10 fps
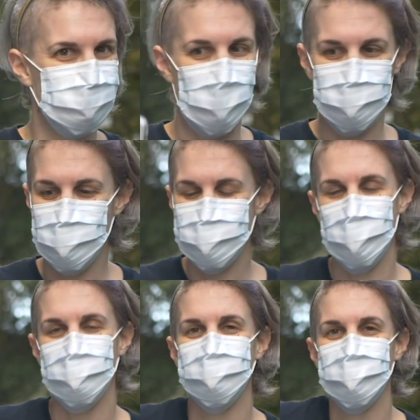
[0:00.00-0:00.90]
Bad
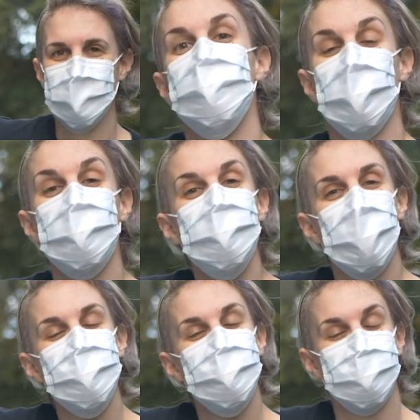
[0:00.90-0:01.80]
idea. Don't
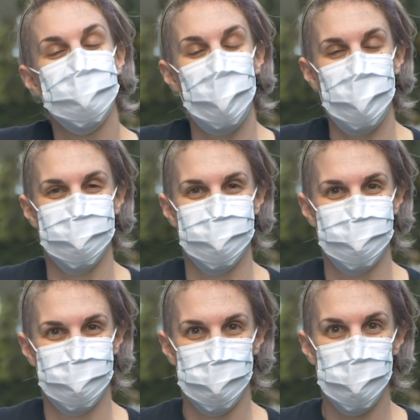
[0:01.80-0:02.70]
touch your
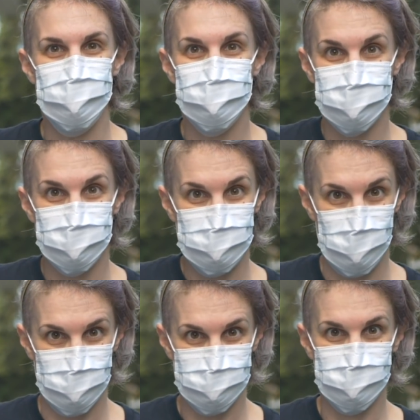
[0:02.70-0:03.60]
face when you've got your
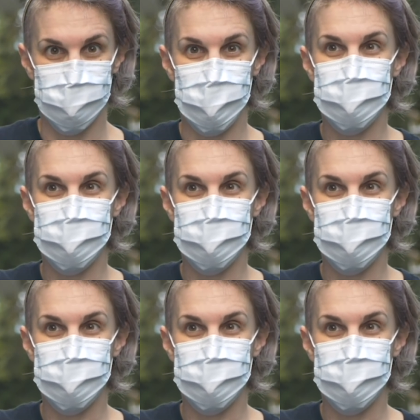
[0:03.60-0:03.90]
mask on.